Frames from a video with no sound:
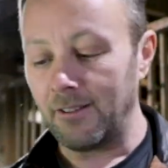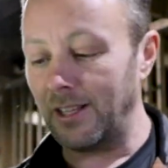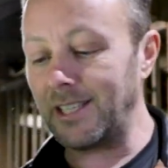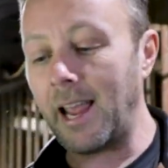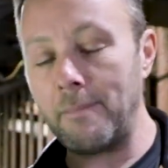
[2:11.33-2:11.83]

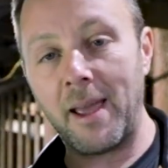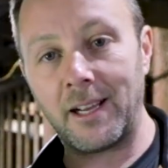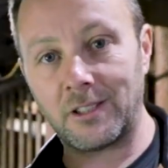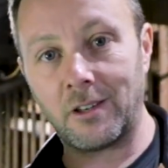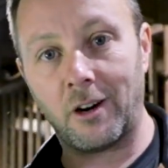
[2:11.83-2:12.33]
These hay
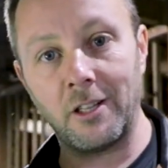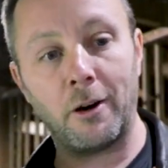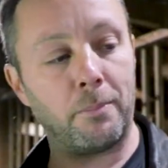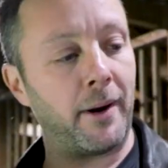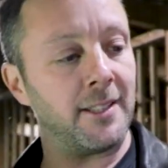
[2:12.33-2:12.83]
bags are a
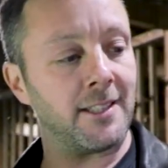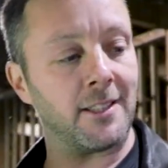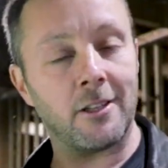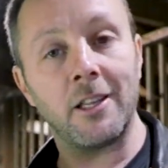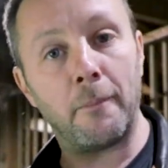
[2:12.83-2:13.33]
little
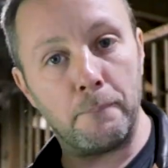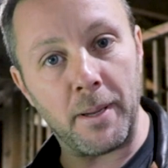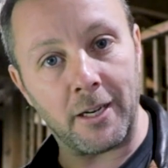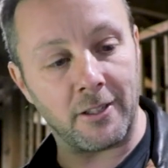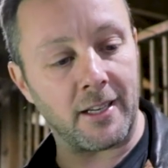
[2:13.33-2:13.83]
pricey. They're a little
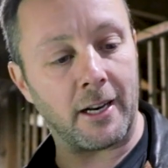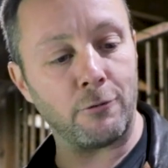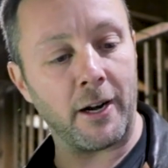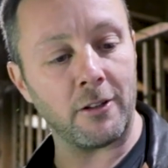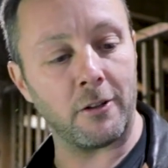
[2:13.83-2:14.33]
bigger than
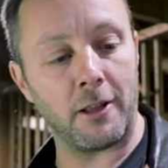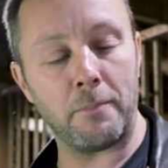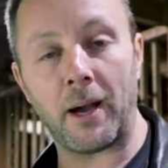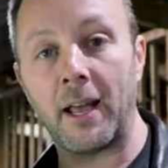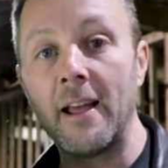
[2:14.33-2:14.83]
I'd regularly
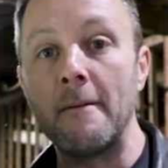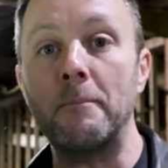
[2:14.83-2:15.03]
buy,